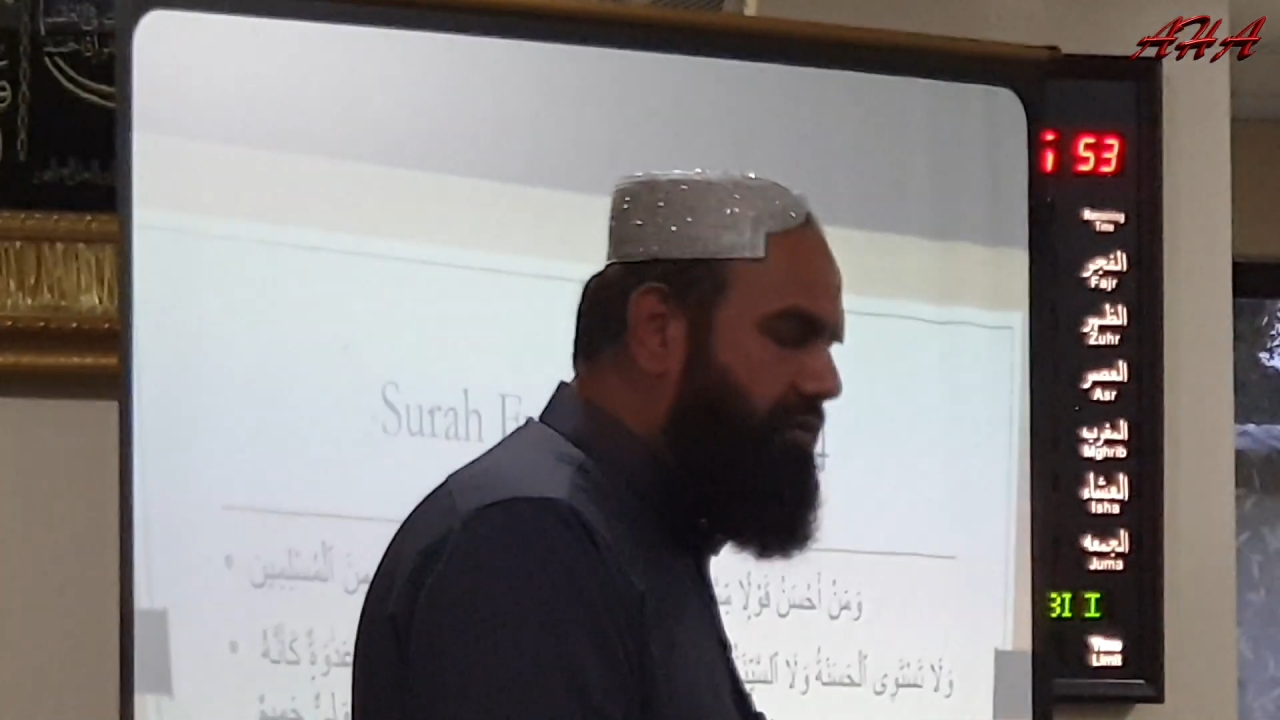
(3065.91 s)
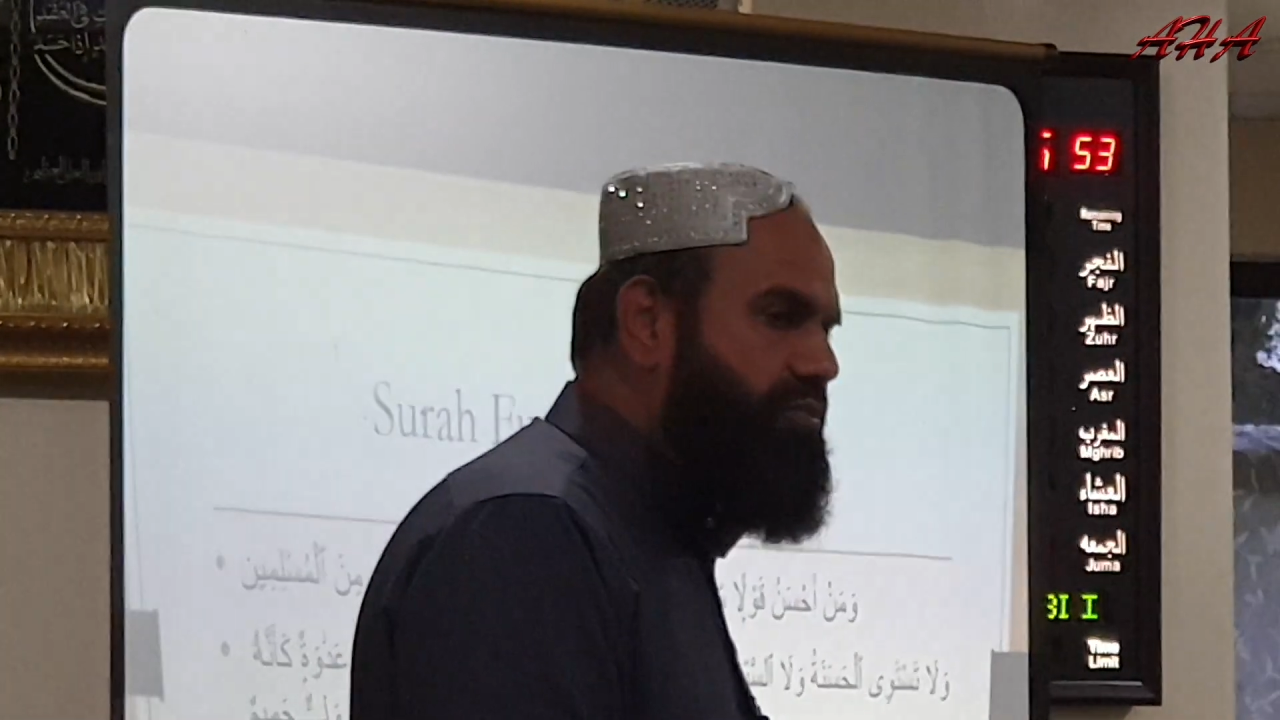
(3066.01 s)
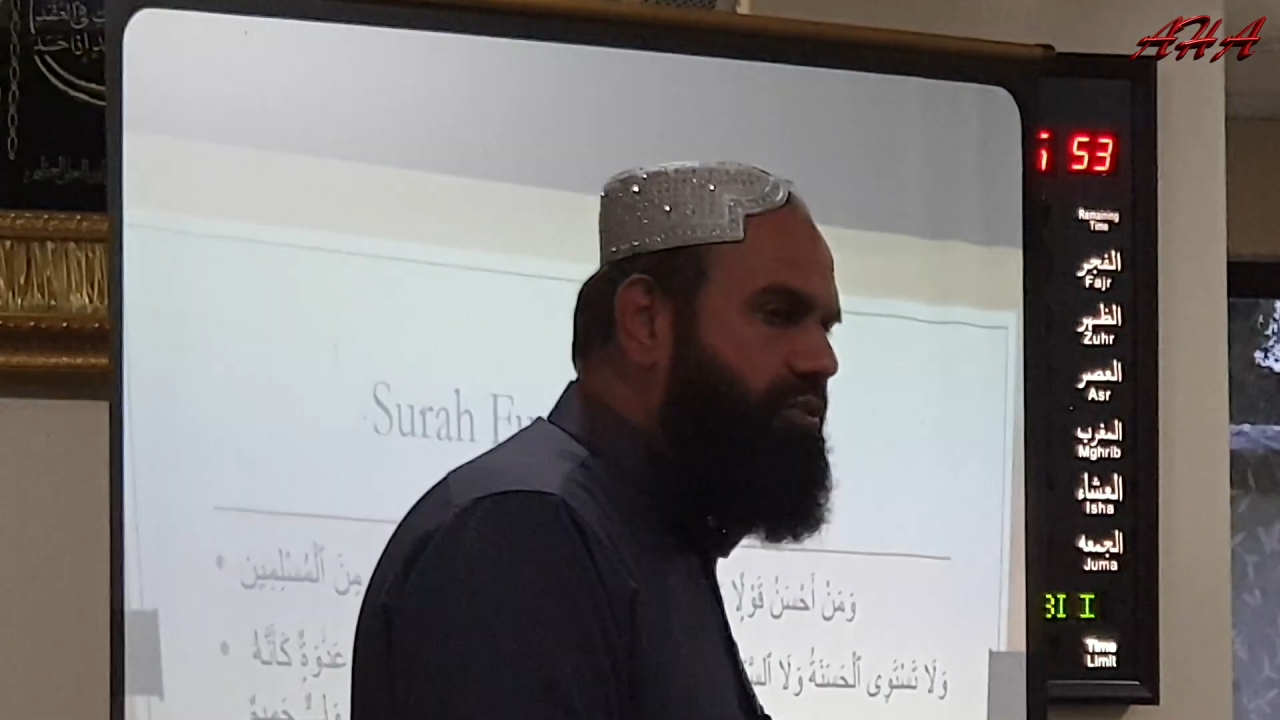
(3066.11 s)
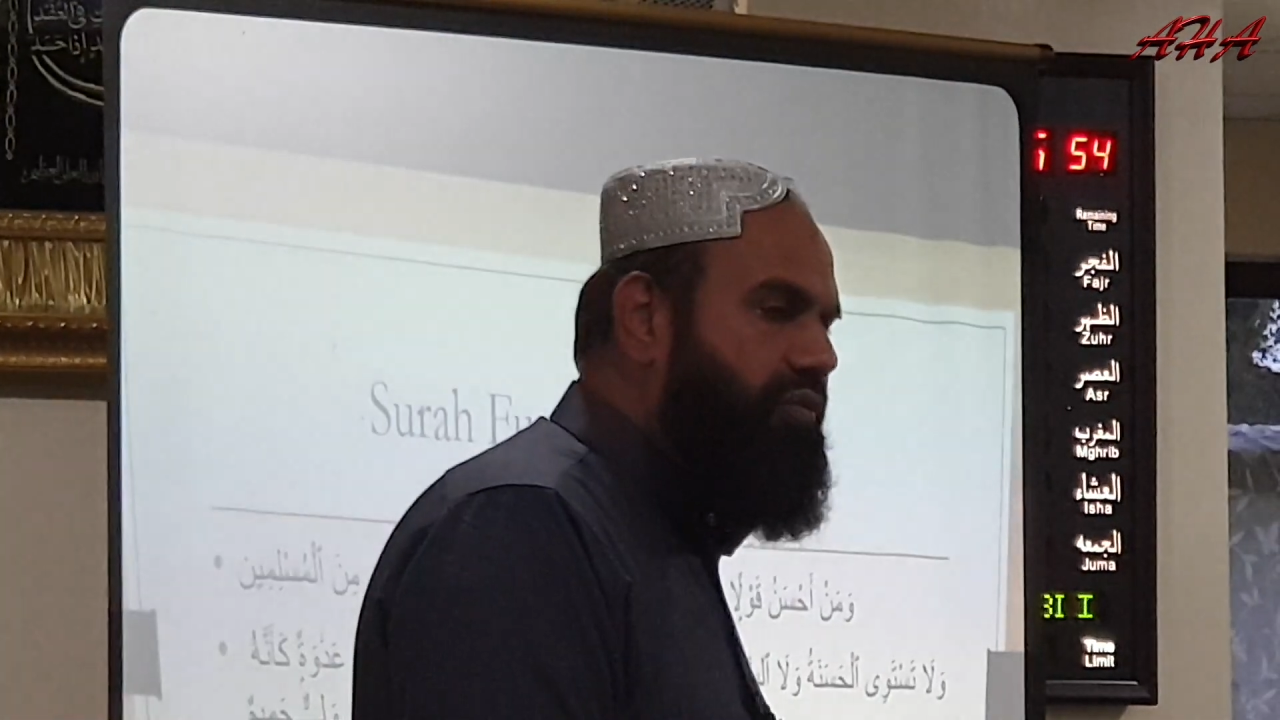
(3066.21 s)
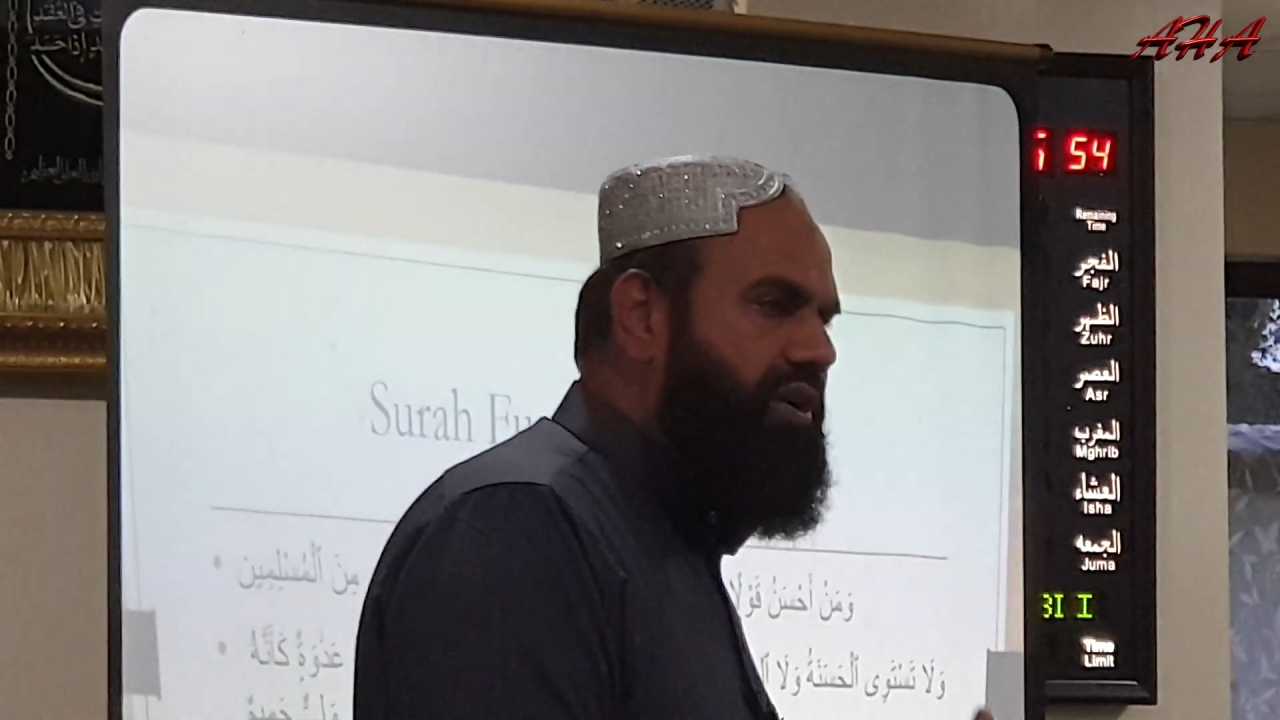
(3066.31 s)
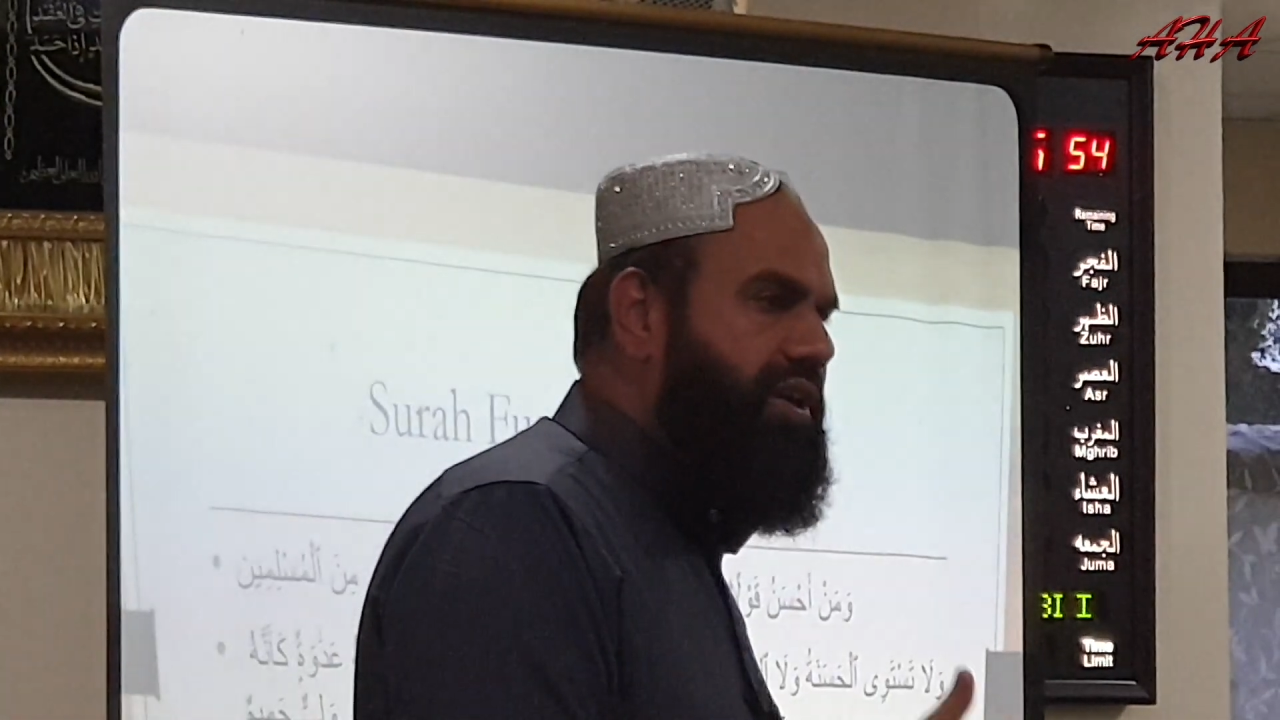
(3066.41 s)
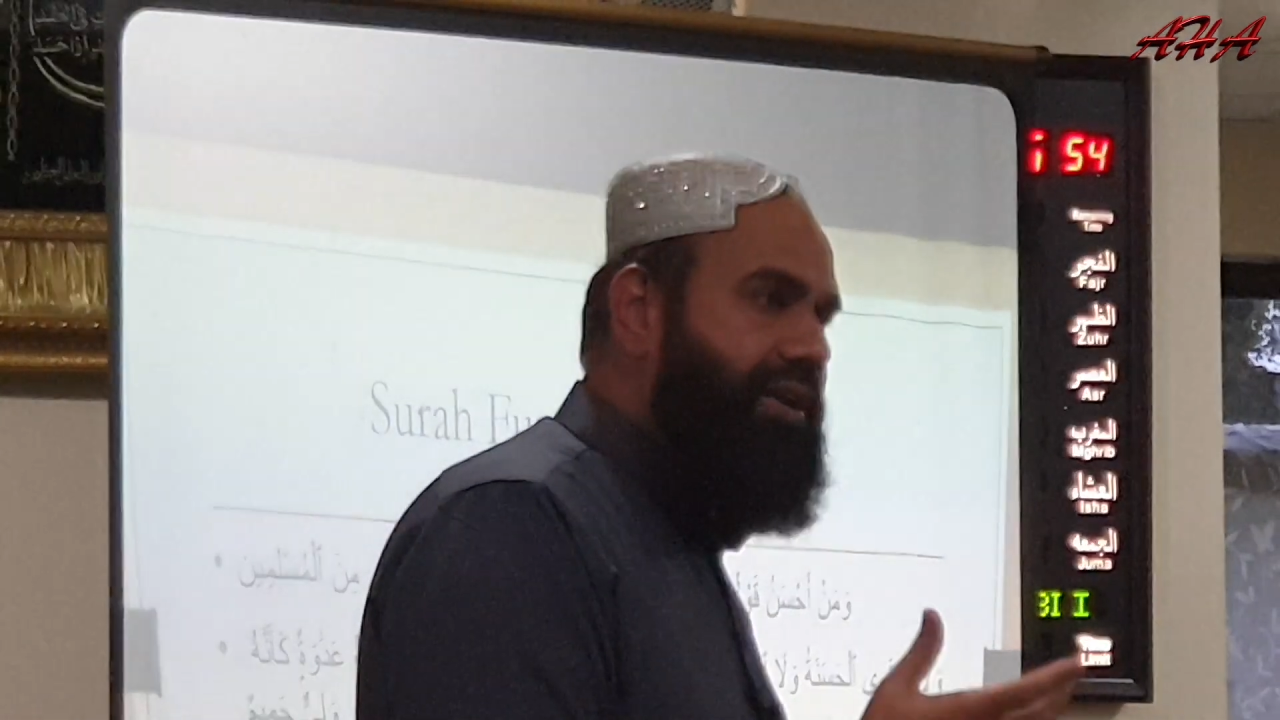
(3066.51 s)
a prophet and